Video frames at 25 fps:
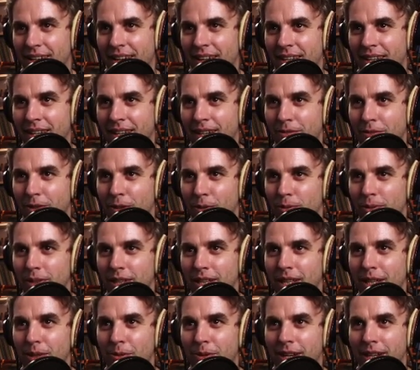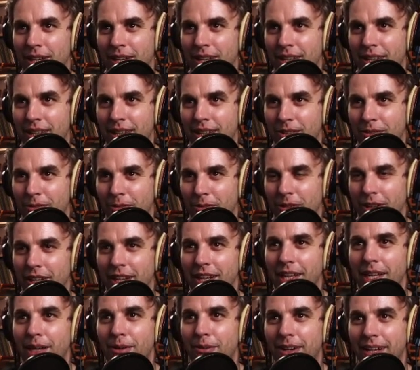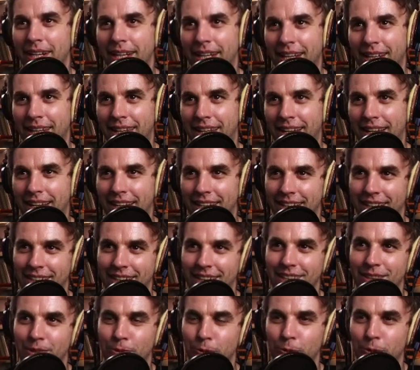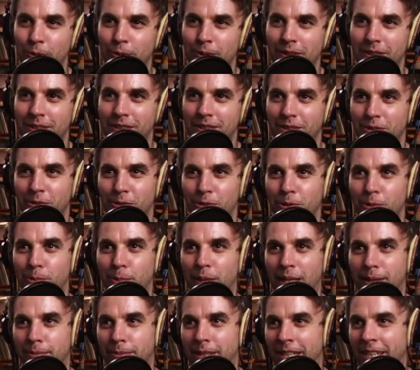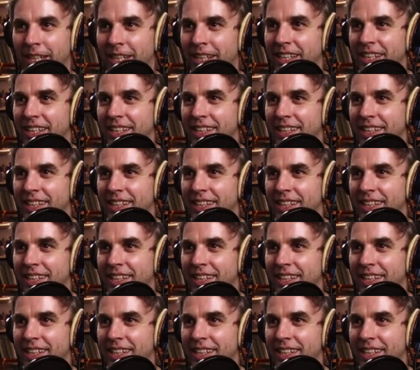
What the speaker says: And then if you really wanna get that, ooh, baby.